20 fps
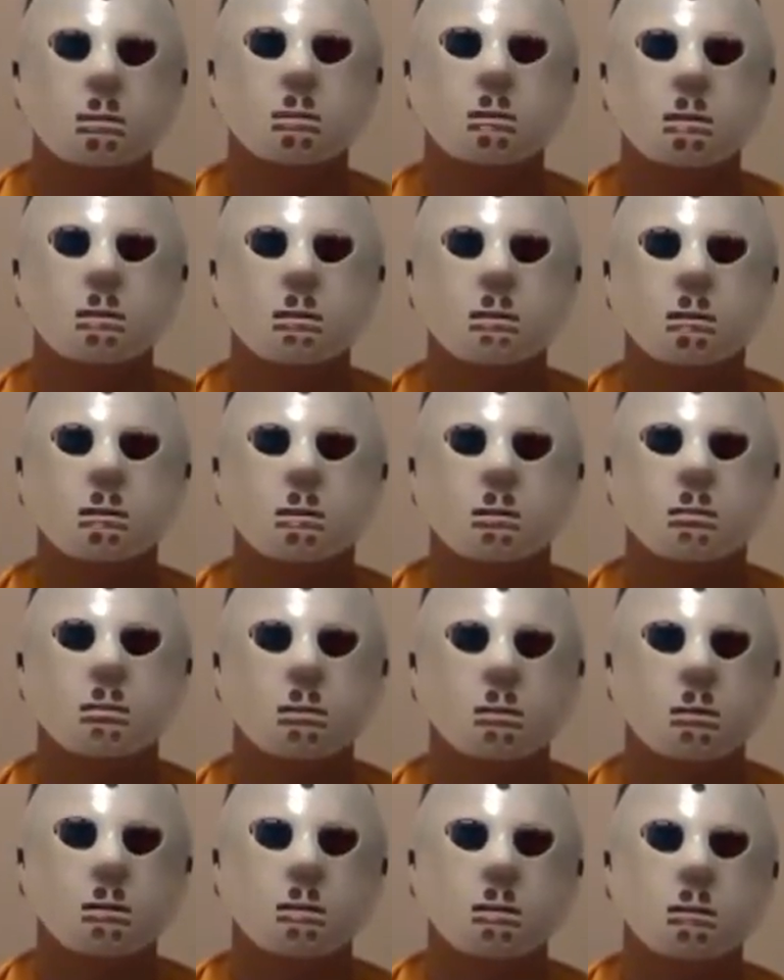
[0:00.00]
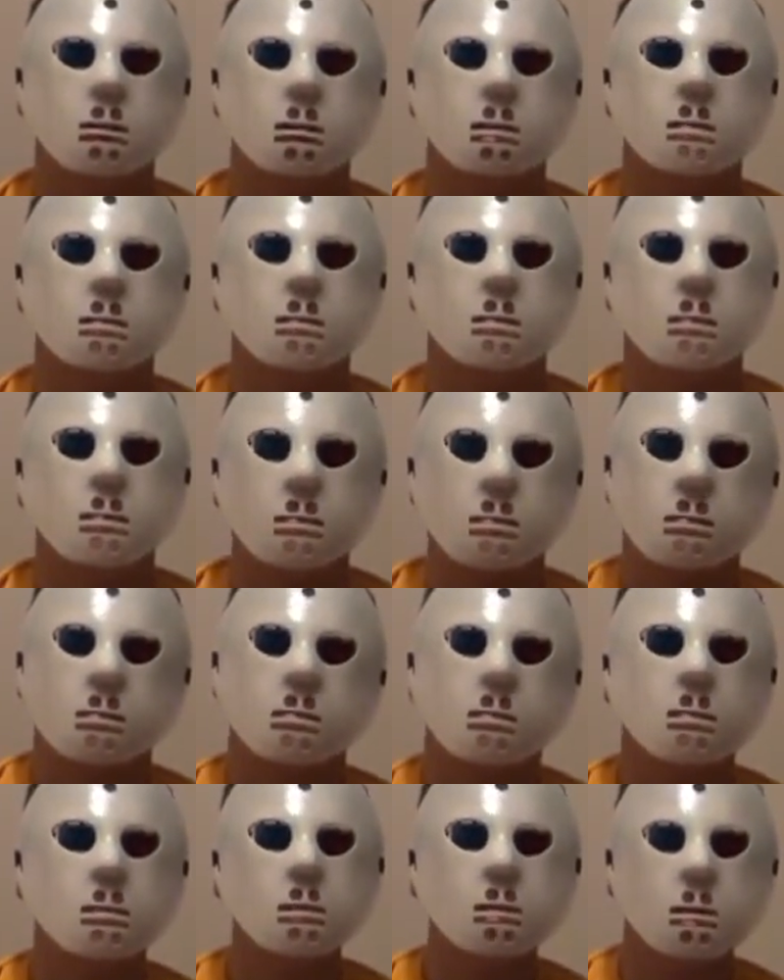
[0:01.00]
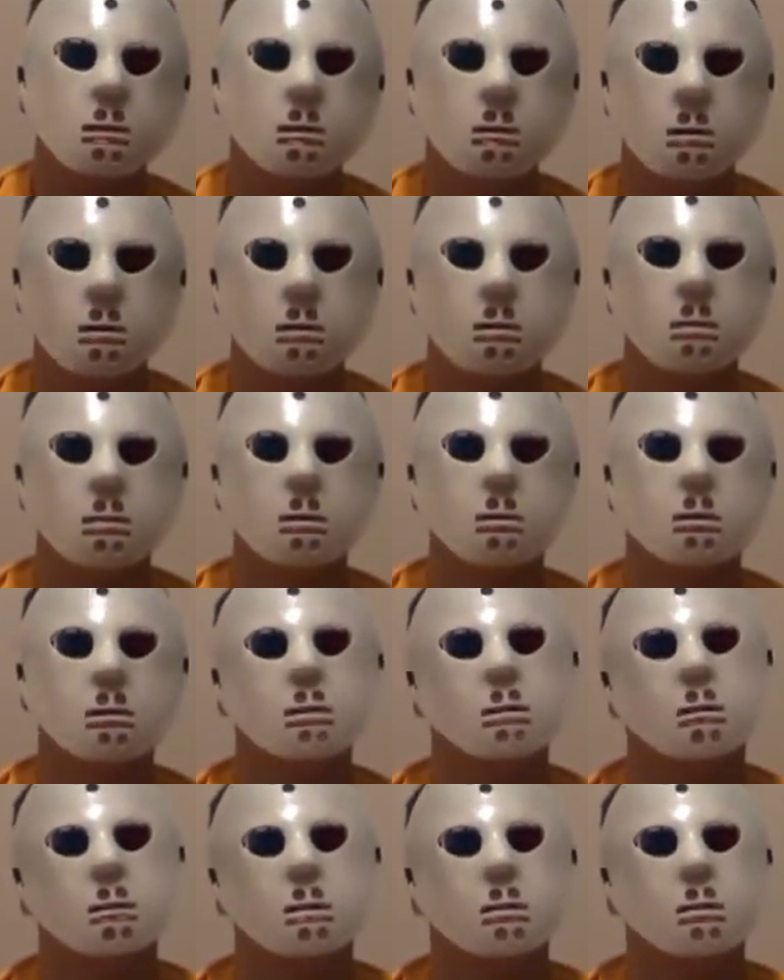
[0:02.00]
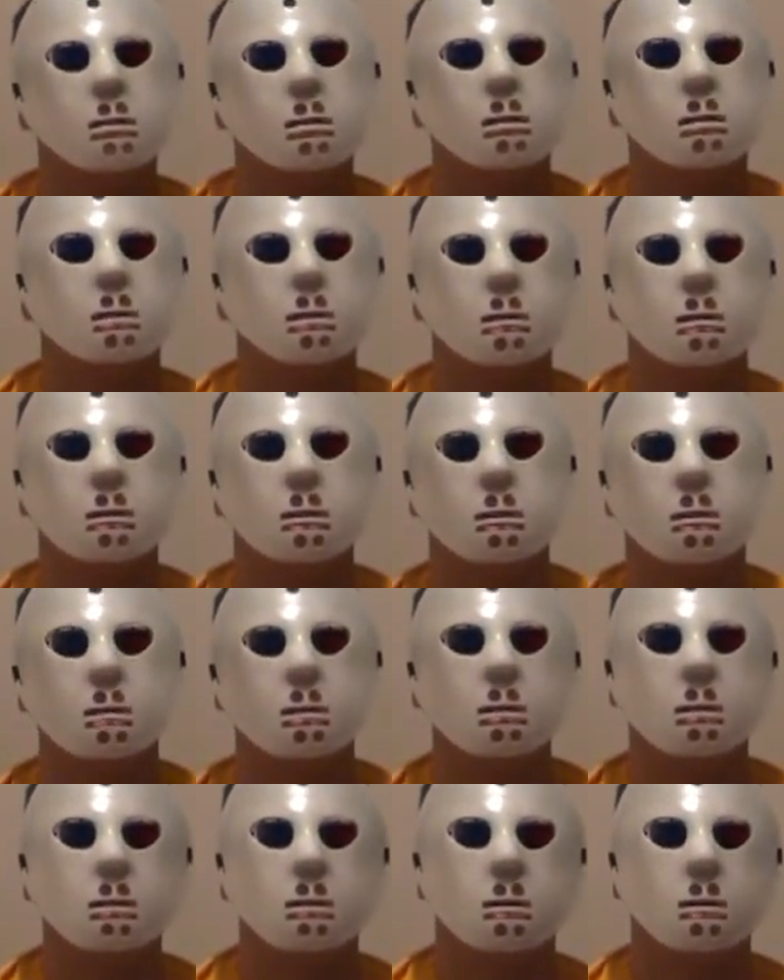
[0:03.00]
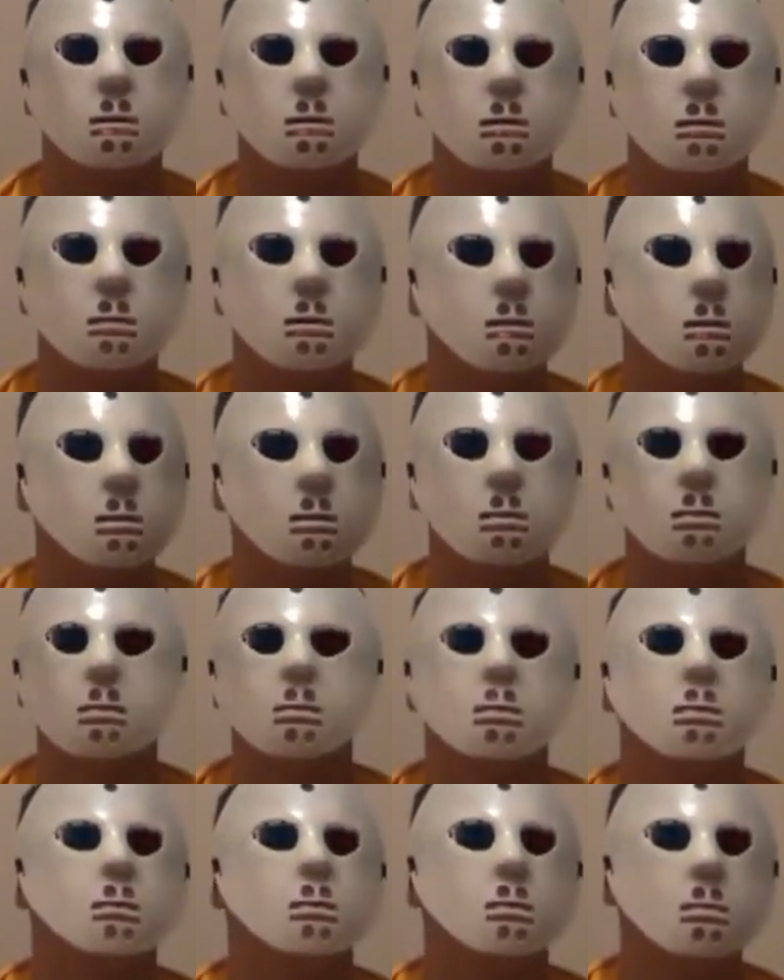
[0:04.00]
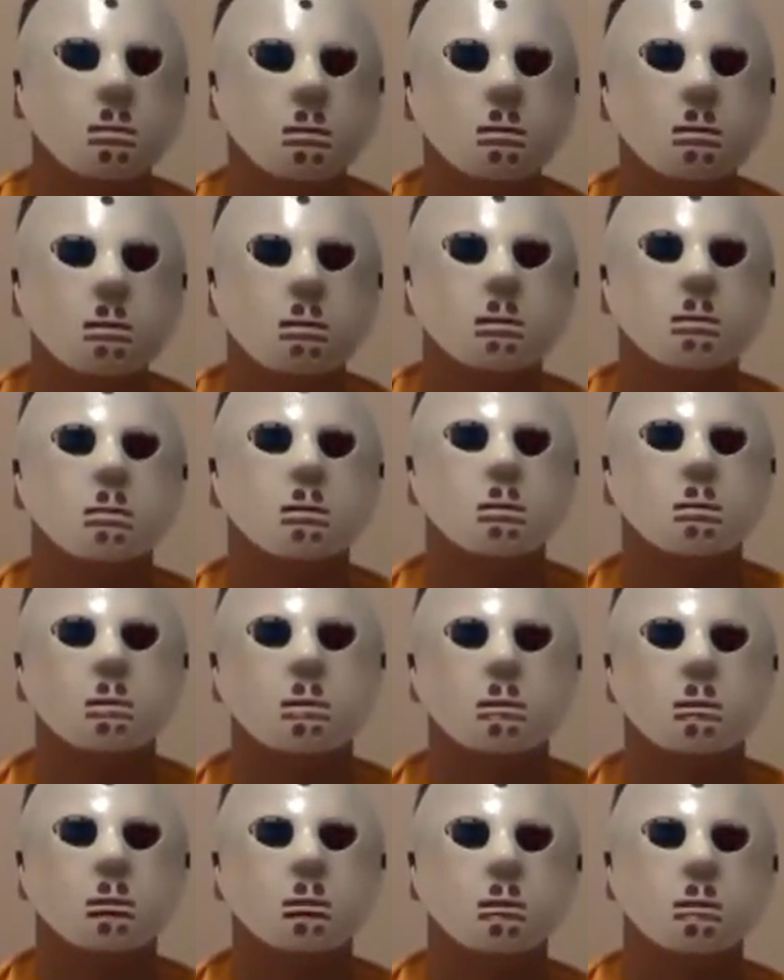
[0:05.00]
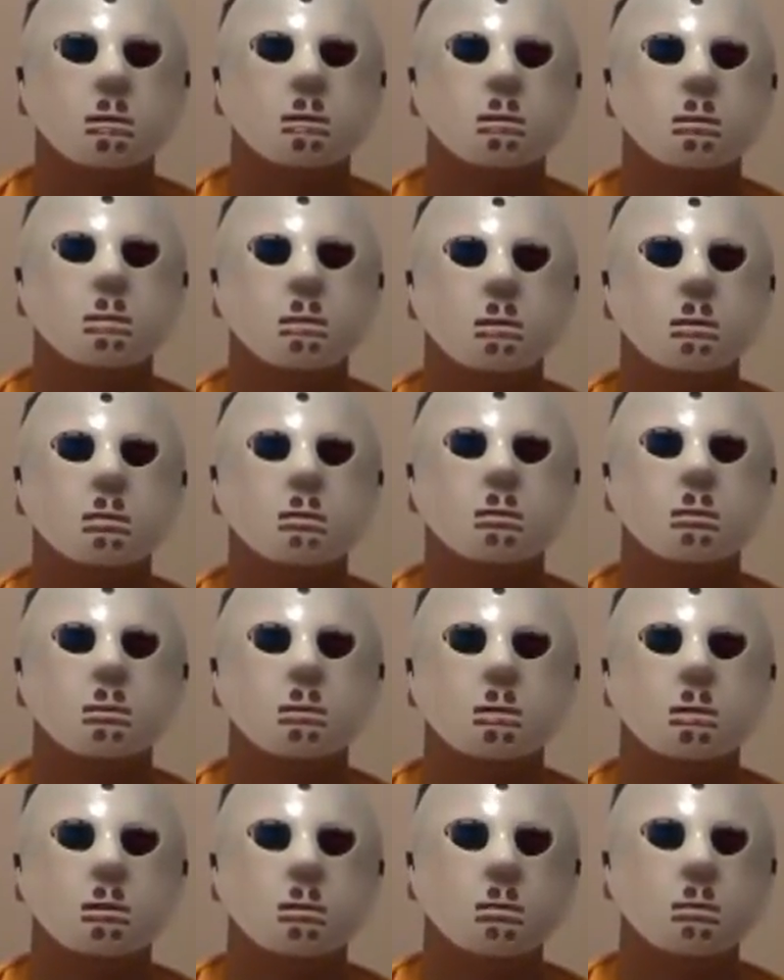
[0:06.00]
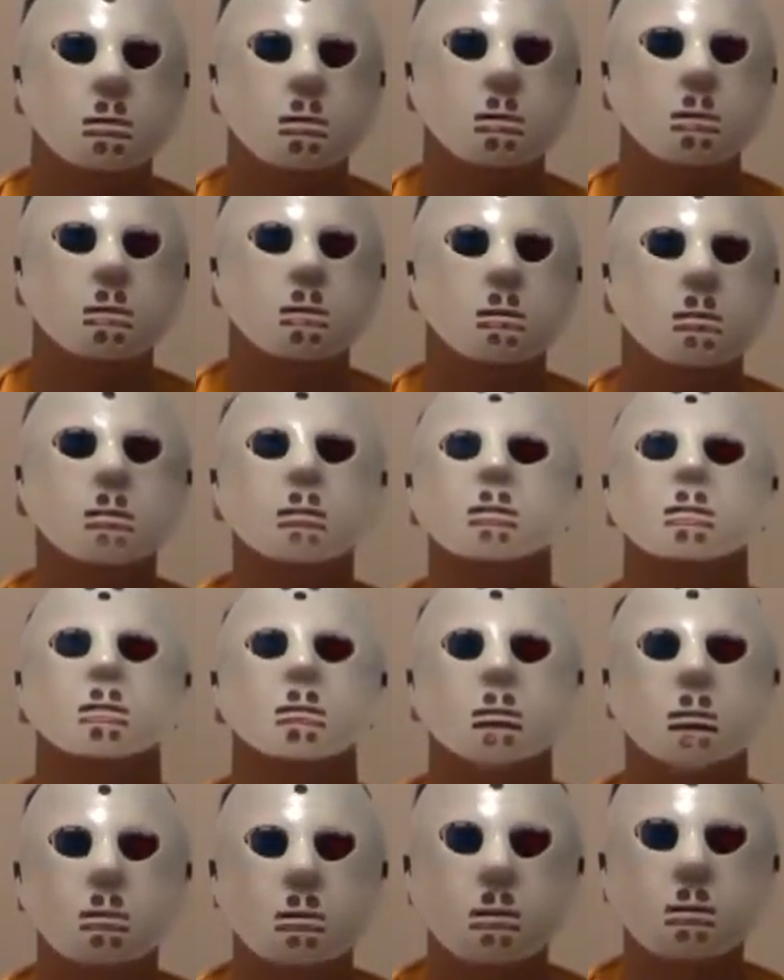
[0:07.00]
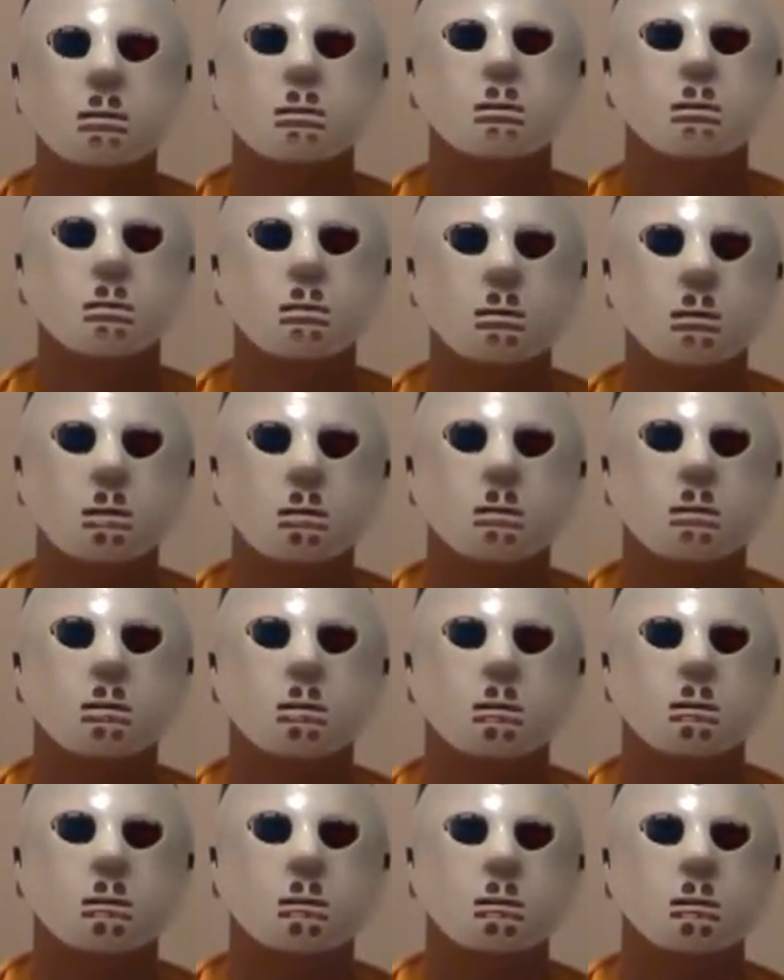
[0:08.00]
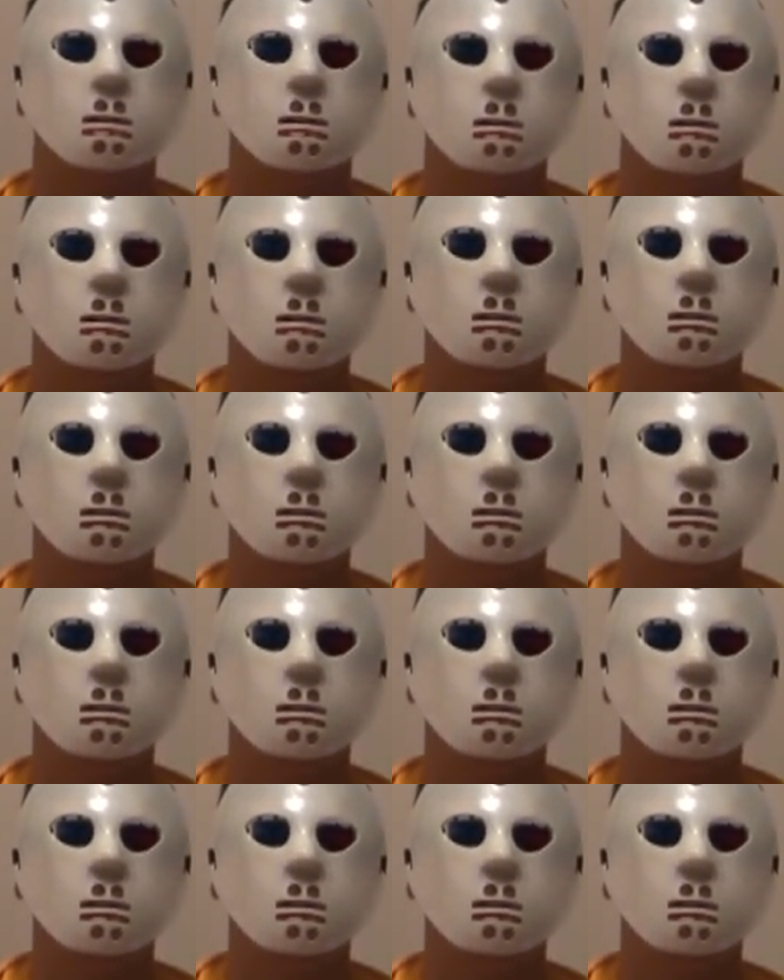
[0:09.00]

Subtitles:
But certainly not all computer shots. And that's certainly something I commend the filmmakers for. It's a challenge to do that today.